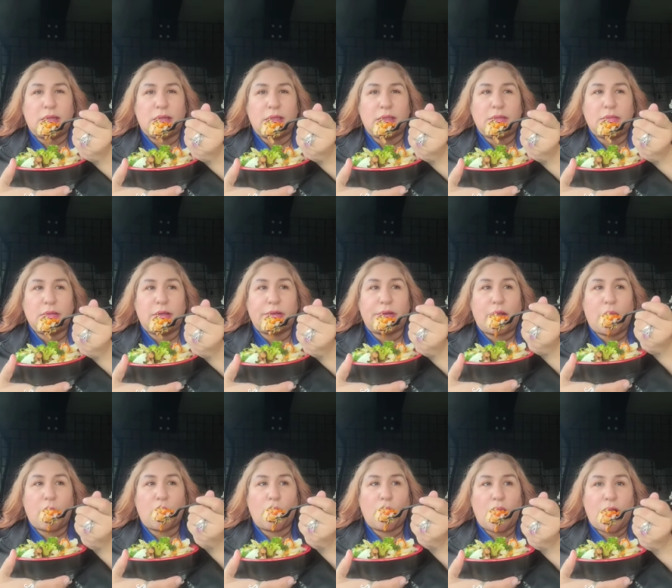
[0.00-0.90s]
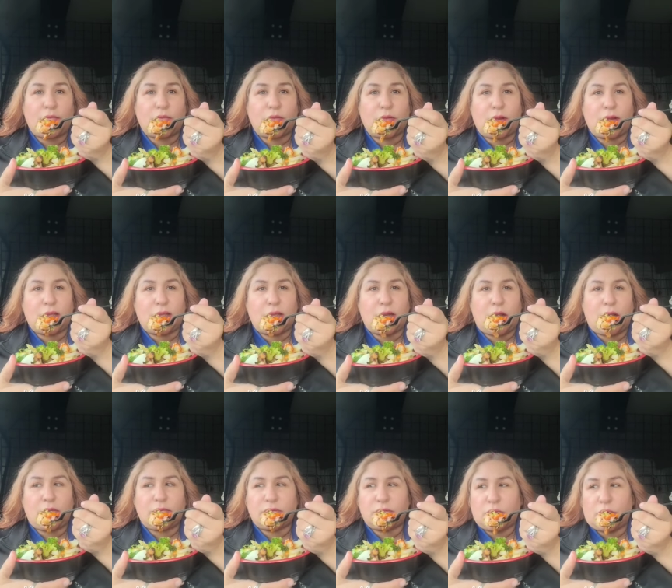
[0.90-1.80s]
like an hour after I get
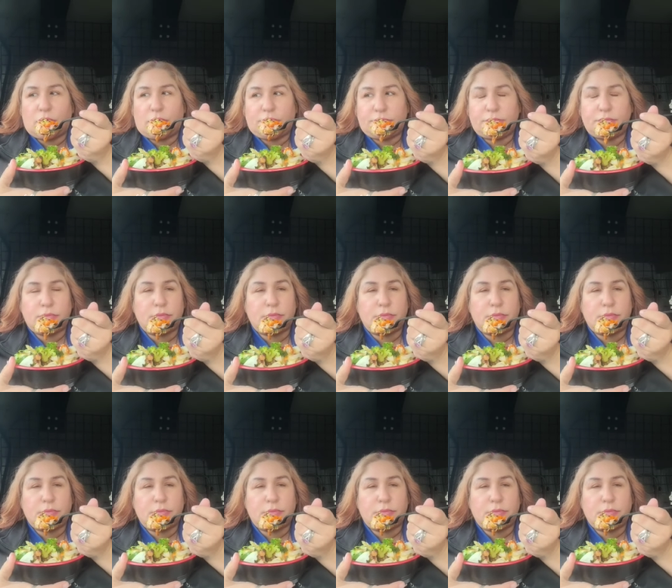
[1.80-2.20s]
off. So